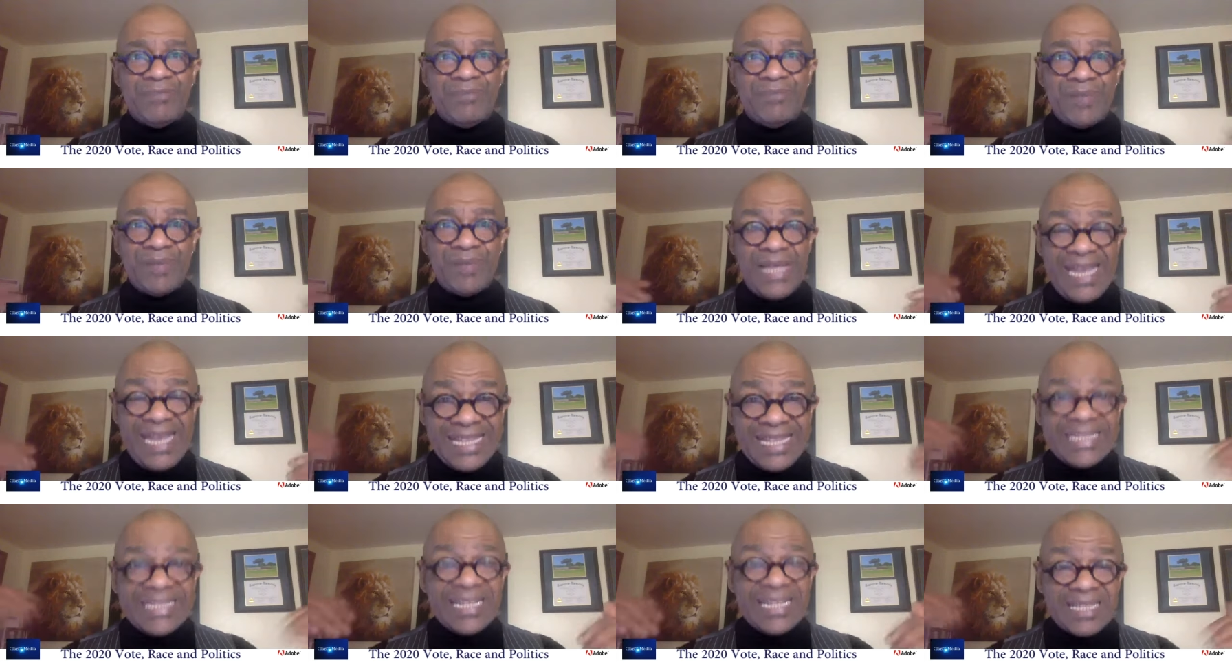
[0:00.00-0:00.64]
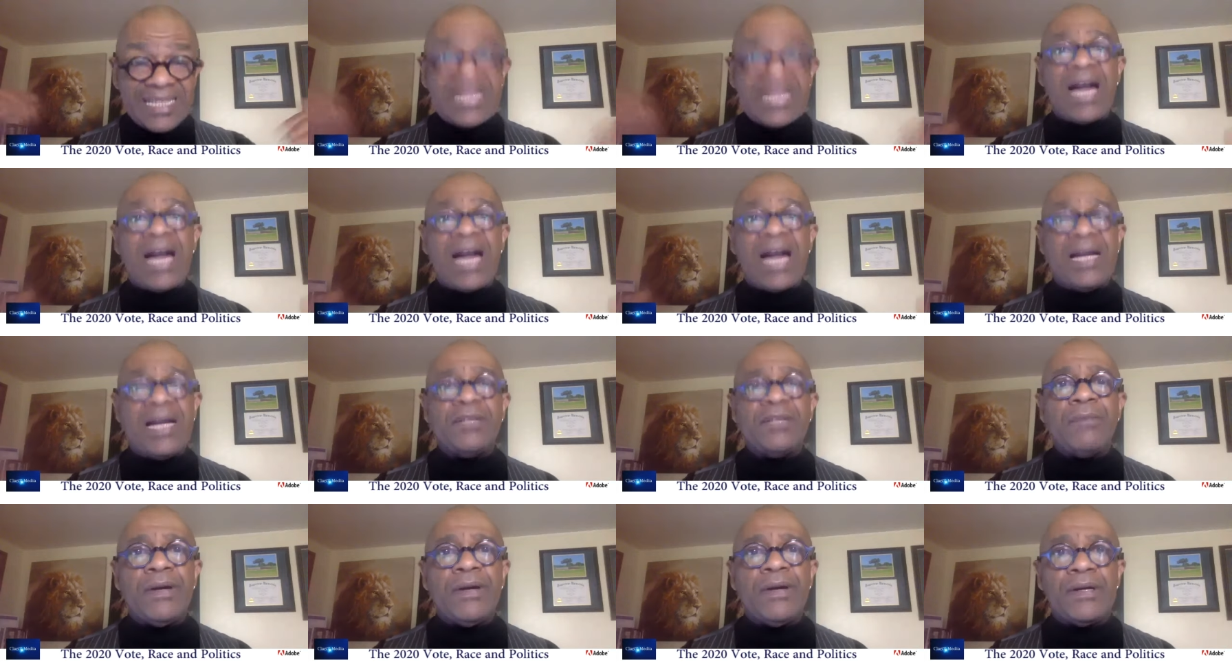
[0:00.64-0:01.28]
in decline
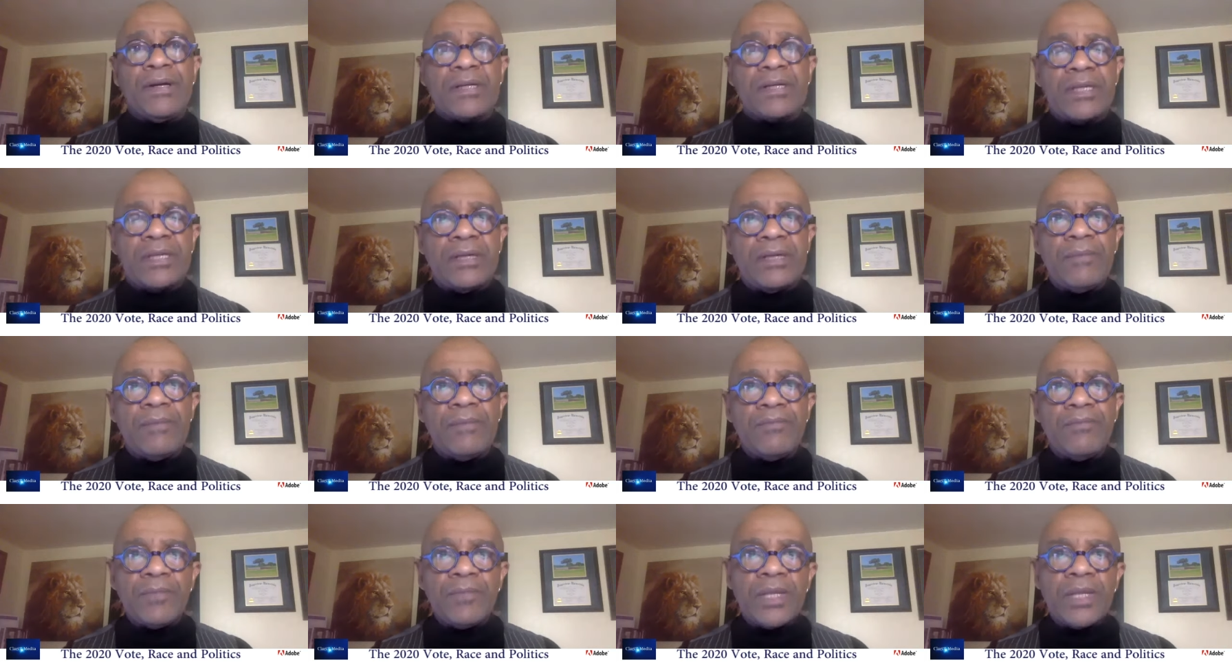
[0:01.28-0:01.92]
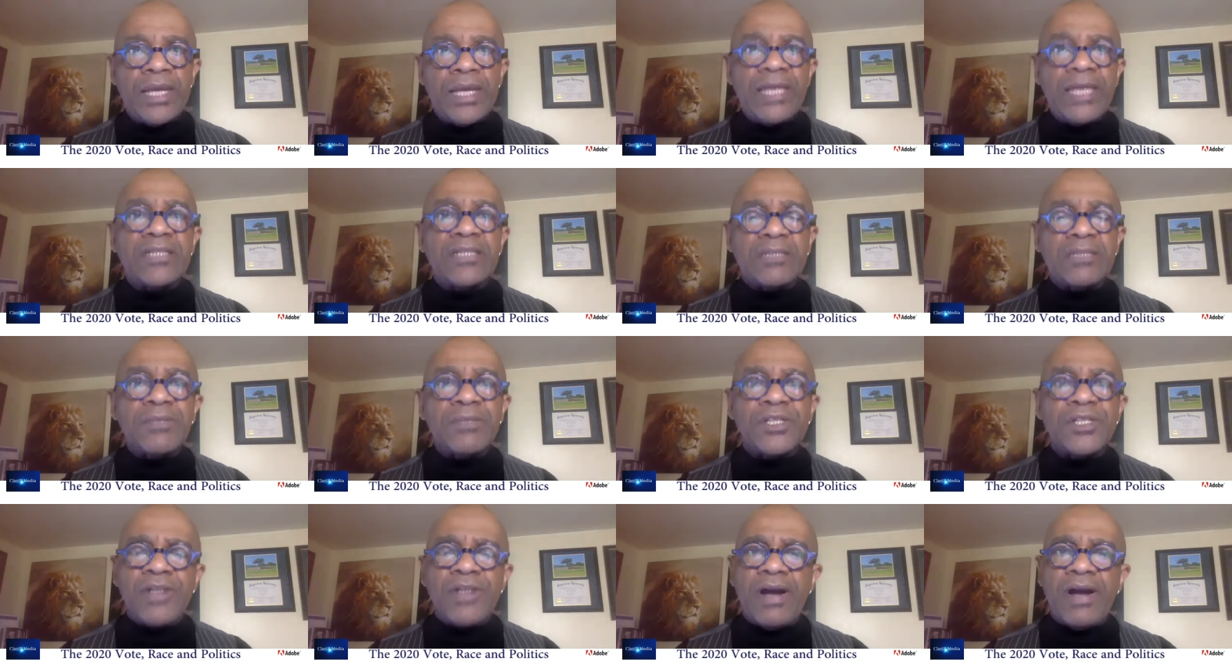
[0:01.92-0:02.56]
in America is the
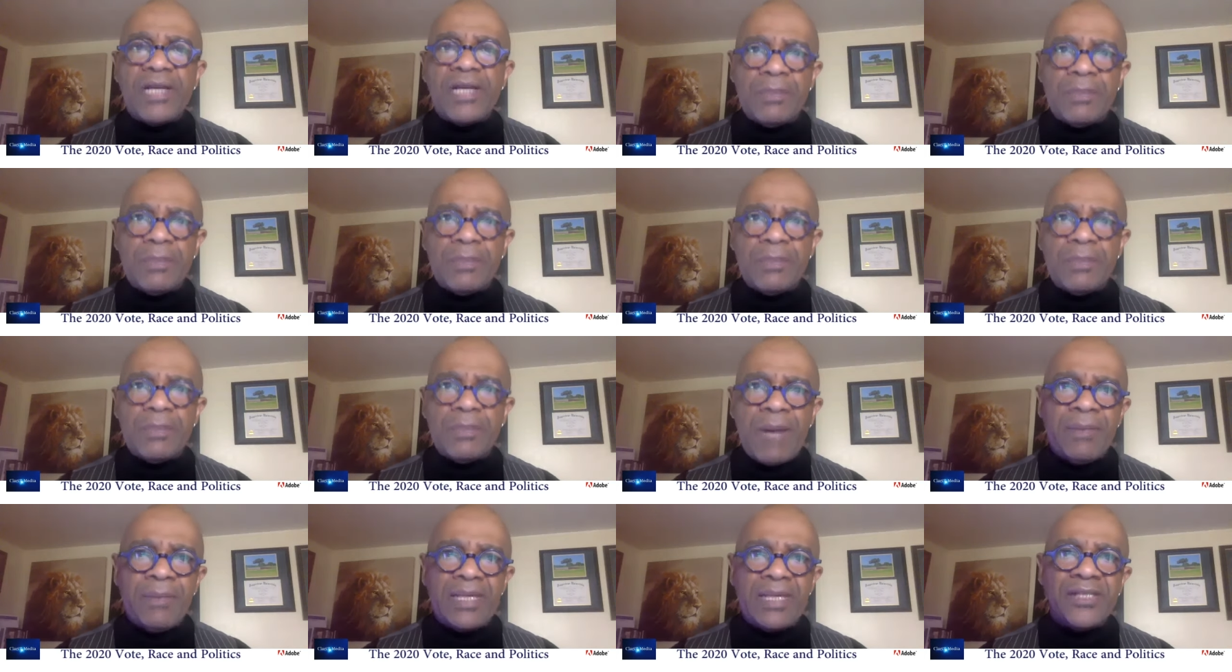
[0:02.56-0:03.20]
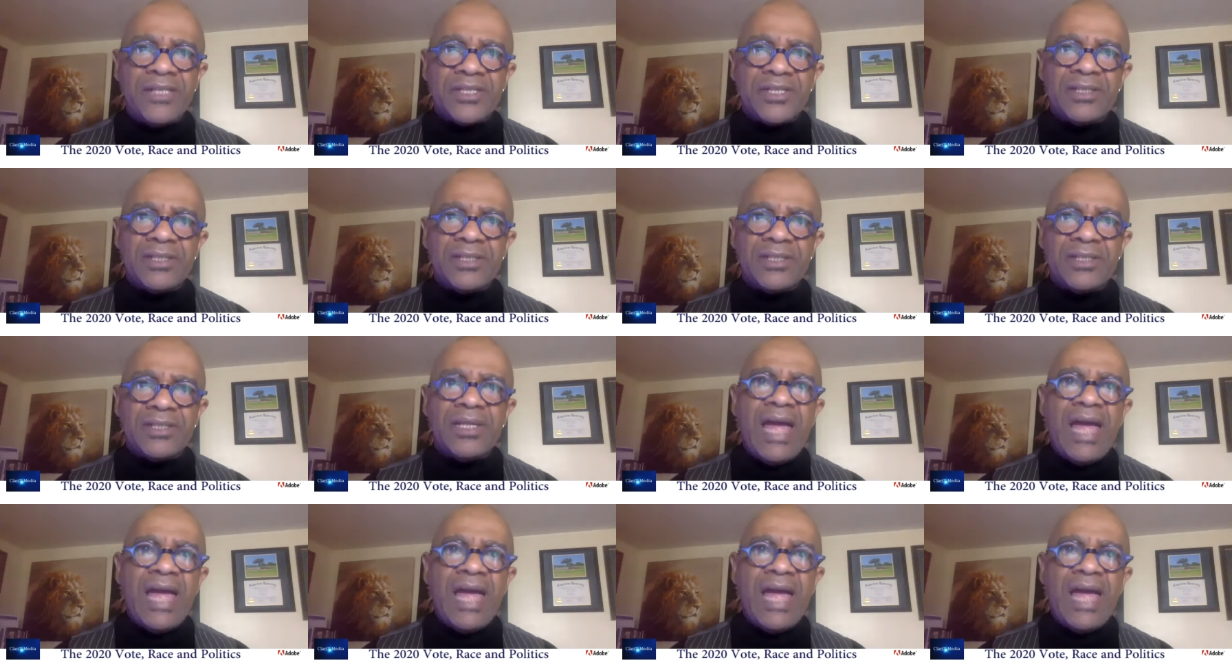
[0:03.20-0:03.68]
majority population.